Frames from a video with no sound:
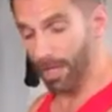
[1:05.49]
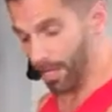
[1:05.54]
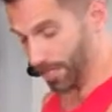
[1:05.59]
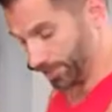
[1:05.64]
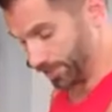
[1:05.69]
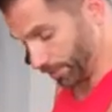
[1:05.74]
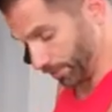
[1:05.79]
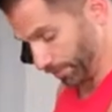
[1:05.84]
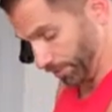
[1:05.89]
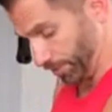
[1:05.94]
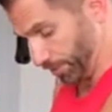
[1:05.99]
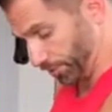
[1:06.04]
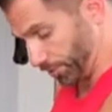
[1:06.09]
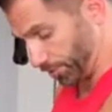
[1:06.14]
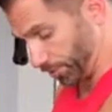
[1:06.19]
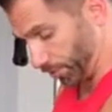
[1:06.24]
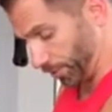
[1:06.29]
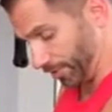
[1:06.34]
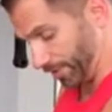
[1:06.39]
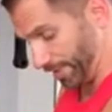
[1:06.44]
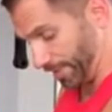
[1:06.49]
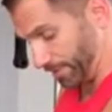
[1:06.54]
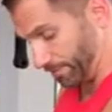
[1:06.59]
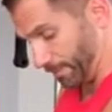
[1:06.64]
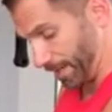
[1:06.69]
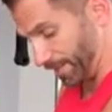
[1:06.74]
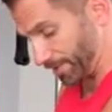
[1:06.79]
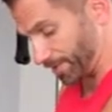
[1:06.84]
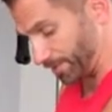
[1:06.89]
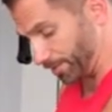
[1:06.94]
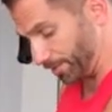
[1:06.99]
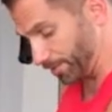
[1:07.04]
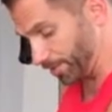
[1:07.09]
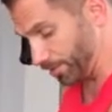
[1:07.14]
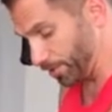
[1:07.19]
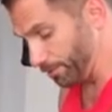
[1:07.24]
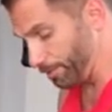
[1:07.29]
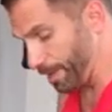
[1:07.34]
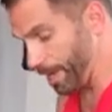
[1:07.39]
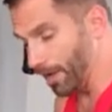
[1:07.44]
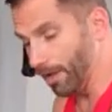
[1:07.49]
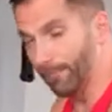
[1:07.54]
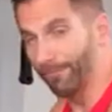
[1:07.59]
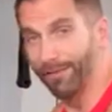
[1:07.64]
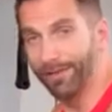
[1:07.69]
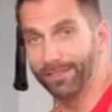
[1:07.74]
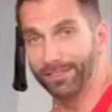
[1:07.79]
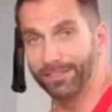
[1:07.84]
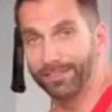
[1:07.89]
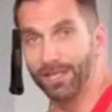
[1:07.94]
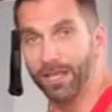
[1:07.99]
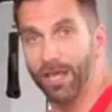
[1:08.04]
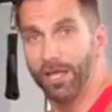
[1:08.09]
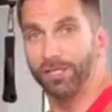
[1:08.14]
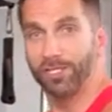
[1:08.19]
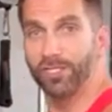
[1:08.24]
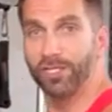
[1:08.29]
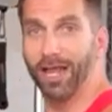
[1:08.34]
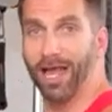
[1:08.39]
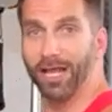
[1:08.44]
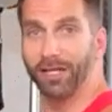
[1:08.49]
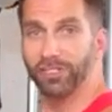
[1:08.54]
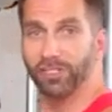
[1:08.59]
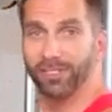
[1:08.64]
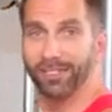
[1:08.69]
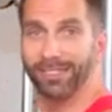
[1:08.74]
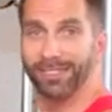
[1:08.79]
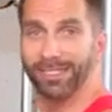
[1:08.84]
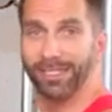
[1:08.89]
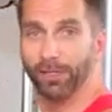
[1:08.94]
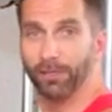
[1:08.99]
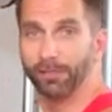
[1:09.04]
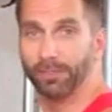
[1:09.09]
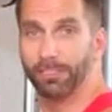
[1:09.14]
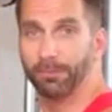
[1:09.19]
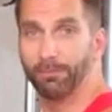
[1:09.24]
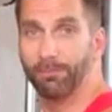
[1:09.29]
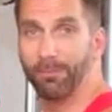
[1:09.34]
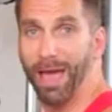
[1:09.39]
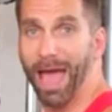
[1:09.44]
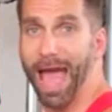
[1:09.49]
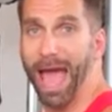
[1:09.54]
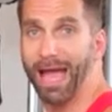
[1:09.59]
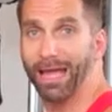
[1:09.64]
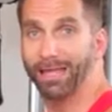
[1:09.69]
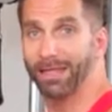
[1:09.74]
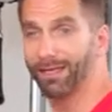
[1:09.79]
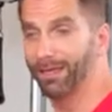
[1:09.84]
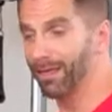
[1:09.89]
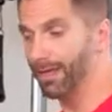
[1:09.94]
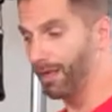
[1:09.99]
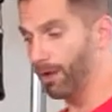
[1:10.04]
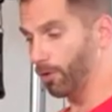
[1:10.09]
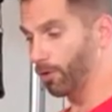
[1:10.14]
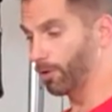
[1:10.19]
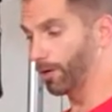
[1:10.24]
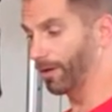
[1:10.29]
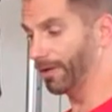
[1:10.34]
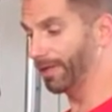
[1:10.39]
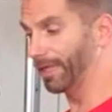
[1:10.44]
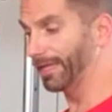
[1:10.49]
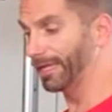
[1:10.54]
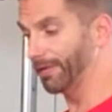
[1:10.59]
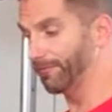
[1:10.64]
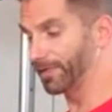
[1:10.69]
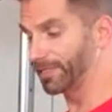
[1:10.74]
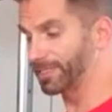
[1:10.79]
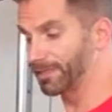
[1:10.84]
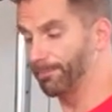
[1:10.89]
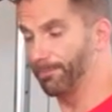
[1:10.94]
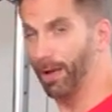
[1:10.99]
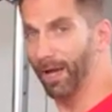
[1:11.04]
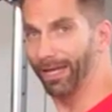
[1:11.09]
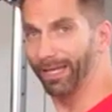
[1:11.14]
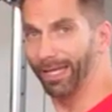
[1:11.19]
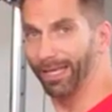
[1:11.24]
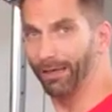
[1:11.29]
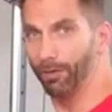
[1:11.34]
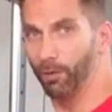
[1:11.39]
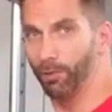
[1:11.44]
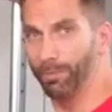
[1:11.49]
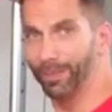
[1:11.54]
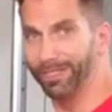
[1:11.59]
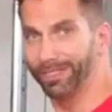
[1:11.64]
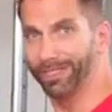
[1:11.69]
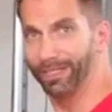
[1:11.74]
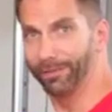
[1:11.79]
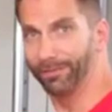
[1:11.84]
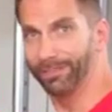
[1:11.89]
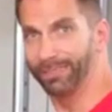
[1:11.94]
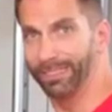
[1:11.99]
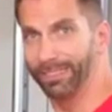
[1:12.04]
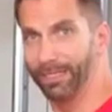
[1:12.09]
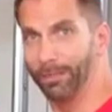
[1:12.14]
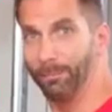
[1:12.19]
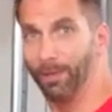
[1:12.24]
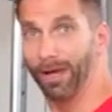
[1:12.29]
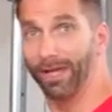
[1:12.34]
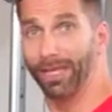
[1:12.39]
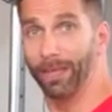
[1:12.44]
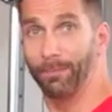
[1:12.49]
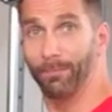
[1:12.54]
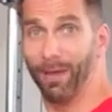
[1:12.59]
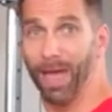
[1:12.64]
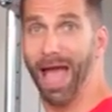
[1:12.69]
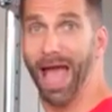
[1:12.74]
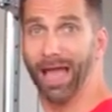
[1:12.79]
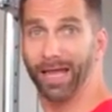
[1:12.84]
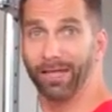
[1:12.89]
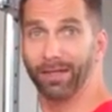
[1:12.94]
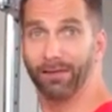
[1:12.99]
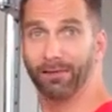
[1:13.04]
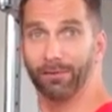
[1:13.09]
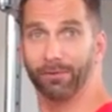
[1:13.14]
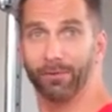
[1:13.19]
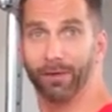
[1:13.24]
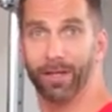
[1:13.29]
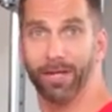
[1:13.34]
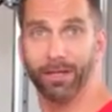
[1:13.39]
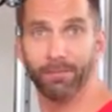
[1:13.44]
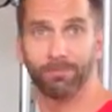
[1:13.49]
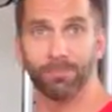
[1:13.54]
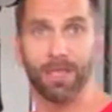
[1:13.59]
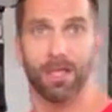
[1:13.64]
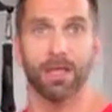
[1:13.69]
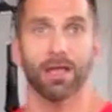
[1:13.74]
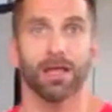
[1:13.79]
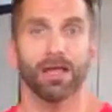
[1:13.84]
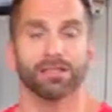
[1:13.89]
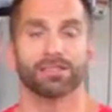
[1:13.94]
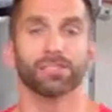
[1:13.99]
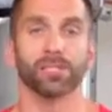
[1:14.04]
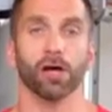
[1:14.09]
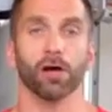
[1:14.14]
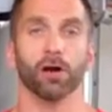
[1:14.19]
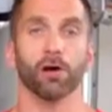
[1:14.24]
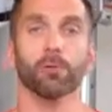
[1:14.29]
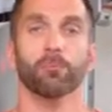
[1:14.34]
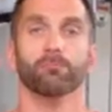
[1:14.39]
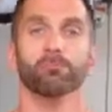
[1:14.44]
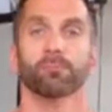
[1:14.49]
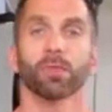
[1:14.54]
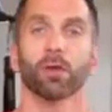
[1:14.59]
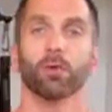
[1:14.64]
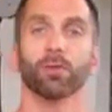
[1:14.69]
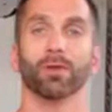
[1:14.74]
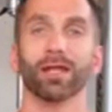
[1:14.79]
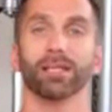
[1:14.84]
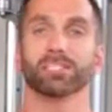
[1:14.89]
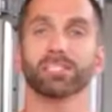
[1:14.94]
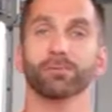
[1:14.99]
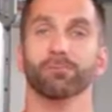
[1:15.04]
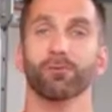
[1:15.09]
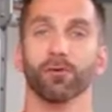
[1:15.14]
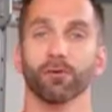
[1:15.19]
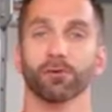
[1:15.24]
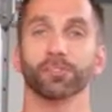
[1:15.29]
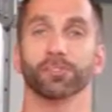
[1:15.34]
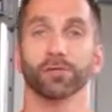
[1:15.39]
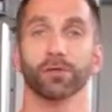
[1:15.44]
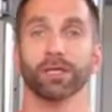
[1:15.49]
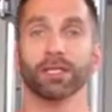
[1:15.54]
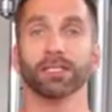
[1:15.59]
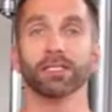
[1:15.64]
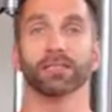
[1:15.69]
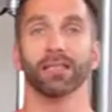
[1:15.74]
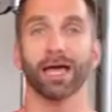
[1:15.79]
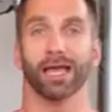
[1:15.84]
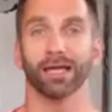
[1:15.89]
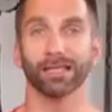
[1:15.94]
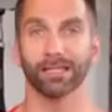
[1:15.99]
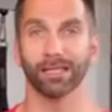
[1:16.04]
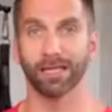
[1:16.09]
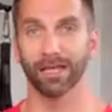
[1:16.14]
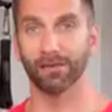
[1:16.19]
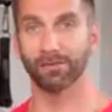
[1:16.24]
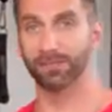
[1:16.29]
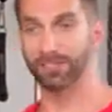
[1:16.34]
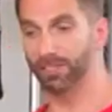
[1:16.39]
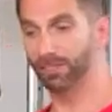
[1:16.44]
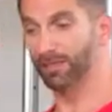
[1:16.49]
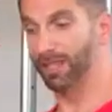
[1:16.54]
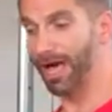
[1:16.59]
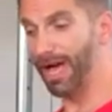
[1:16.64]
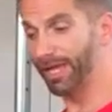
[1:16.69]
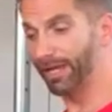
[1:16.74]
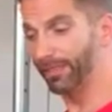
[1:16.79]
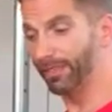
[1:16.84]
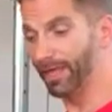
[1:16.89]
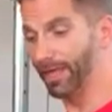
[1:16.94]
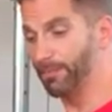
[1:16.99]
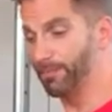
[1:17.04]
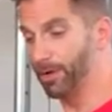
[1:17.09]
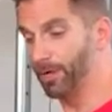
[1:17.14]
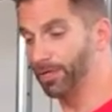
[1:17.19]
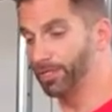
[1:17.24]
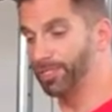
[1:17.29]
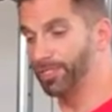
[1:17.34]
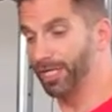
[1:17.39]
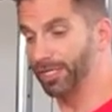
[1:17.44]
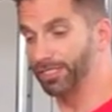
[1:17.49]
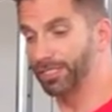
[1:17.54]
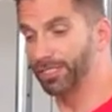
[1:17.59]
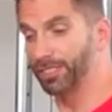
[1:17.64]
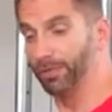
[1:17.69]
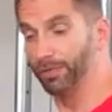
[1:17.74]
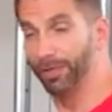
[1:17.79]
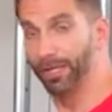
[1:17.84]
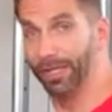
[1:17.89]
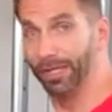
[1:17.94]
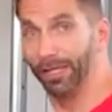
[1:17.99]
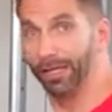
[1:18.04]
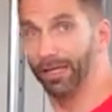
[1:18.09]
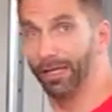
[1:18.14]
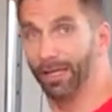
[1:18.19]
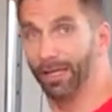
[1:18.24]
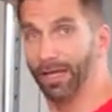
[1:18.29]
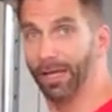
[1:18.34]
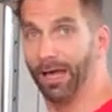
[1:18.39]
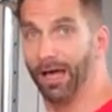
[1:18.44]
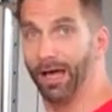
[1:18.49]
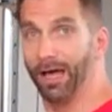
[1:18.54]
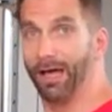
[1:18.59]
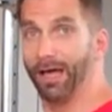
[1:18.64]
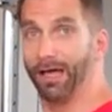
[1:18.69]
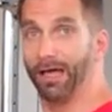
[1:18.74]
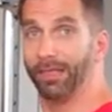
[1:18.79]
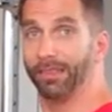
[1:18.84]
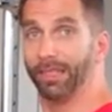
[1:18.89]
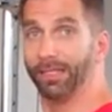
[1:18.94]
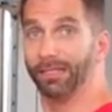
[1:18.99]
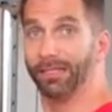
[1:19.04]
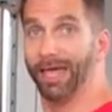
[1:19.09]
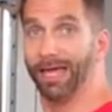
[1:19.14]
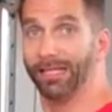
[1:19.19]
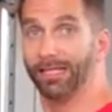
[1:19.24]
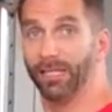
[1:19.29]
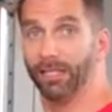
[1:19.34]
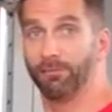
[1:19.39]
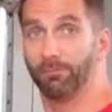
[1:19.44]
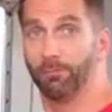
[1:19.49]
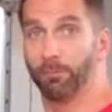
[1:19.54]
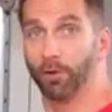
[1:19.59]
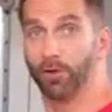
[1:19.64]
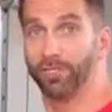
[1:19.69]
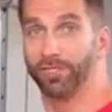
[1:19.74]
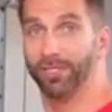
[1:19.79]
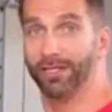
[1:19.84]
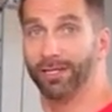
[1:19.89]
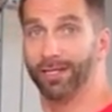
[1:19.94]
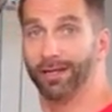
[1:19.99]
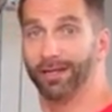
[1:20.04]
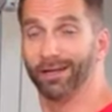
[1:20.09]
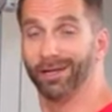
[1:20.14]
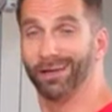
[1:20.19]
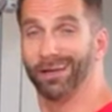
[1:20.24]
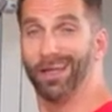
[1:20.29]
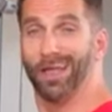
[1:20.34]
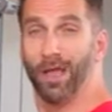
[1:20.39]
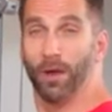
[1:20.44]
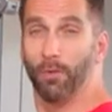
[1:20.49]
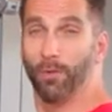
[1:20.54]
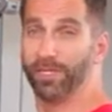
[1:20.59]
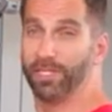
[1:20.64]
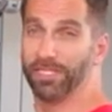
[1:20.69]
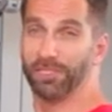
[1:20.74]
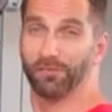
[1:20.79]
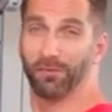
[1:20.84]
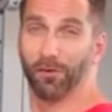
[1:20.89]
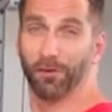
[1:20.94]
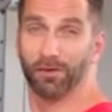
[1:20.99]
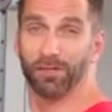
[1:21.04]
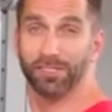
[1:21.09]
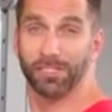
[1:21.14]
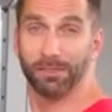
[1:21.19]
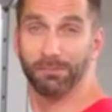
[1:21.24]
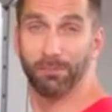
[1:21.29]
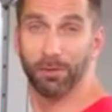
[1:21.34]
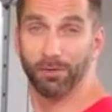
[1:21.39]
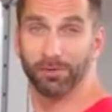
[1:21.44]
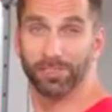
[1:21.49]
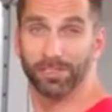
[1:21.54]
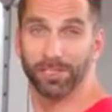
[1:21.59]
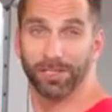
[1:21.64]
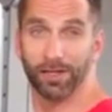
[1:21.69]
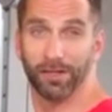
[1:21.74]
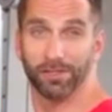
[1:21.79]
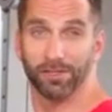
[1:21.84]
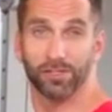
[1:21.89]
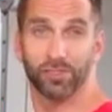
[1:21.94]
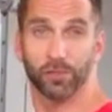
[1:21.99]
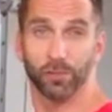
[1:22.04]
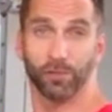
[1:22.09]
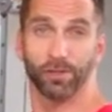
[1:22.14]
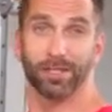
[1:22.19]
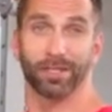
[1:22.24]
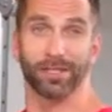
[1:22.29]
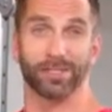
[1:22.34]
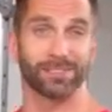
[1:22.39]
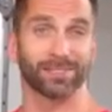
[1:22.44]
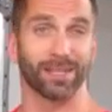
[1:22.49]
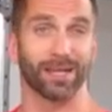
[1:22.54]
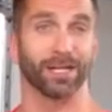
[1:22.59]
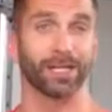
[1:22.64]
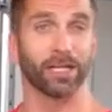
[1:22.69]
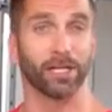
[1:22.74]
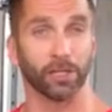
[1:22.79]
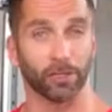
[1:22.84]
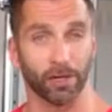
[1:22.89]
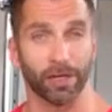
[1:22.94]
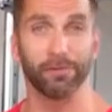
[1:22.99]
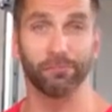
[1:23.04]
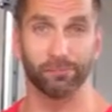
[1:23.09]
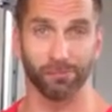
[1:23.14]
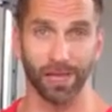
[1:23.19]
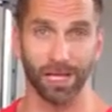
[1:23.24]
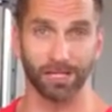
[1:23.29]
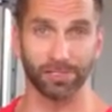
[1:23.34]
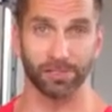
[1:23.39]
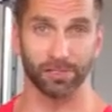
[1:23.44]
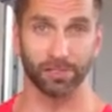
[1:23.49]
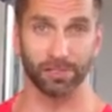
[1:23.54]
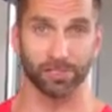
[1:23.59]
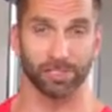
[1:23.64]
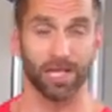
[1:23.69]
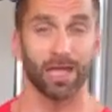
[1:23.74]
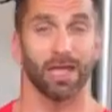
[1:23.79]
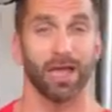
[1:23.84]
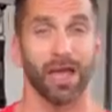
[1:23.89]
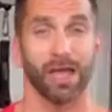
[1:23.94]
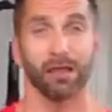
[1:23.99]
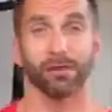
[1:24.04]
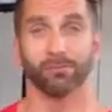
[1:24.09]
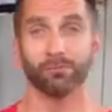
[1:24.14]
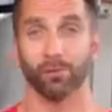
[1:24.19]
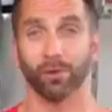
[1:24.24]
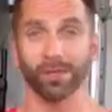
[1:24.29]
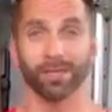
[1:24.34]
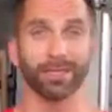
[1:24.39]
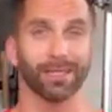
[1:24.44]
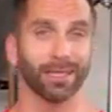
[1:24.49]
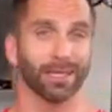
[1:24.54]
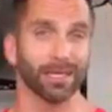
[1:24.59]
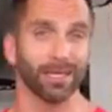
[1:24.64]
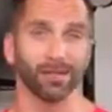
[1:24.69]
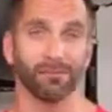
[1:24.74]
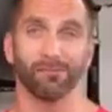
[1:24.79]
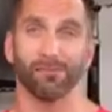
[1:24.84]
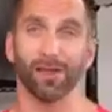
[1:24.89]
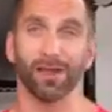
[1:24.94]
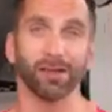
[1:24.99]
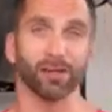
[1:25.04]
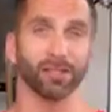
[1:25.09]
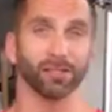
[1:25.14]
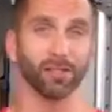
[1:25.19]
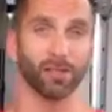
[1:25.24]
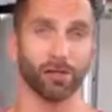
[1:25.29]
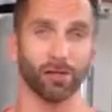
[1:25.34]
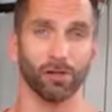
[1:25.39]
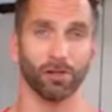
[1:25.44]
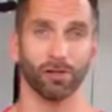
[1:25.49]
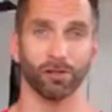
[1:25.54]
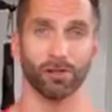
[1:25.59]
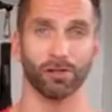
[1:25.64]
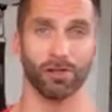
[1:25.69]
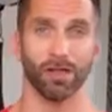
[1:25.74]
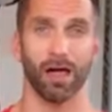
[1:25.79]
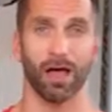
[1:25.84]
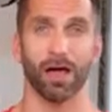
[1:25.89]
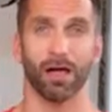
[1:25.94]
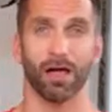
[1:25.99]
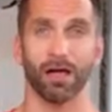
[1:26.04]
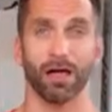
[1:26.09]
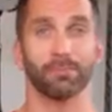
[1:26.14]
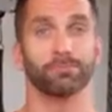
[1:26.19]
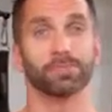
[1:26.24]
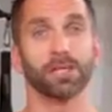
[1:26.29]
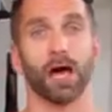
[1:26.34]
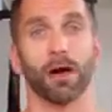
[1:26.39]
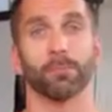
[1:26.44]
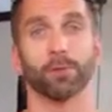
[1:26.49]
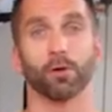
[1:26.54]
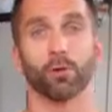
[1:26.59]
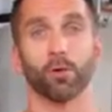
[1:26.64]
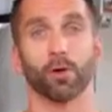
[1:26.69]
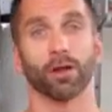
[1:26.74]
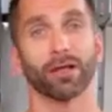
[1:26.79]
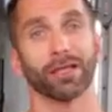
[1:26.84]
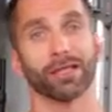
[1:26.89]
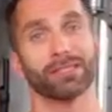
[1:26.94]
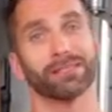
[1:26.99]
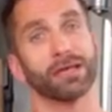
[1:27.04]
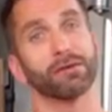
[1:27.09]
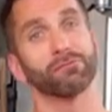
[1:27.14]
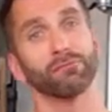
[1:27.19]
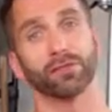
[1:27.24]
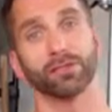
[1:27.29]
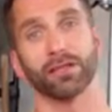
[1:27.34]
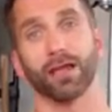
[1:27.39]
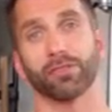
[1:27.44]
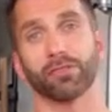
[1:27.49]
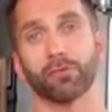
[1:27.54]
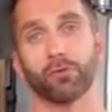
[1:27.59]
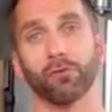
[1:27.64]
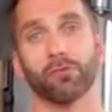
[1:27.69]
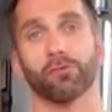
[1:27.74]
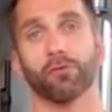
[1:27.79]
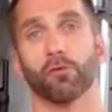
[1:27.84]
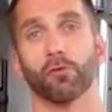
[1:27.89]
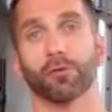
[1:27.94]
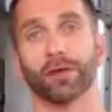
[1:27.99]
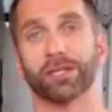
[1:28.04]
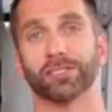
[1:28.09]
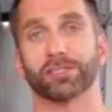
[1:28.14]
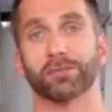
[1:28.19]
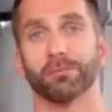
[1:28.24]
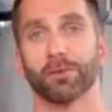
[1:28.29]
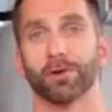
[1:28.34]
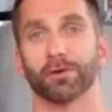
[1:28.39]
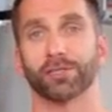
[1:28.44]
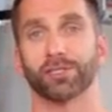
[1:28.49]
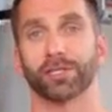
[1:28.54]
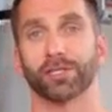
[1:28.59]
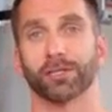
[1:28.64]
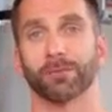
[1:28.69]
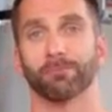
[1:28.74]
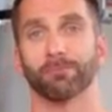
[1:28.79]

So as you shorten these muscles, your pelvis should actually tilt back, or like if it's a bucket, it would be tilting the bucket back, right? So when I see folks doing leg lifts, a lot of them are just doing the leg lift portion here, which is focusing mostly on shortening and tightening your hip flexors, really getting very little abdominal work, and definitely not through a full range of motion.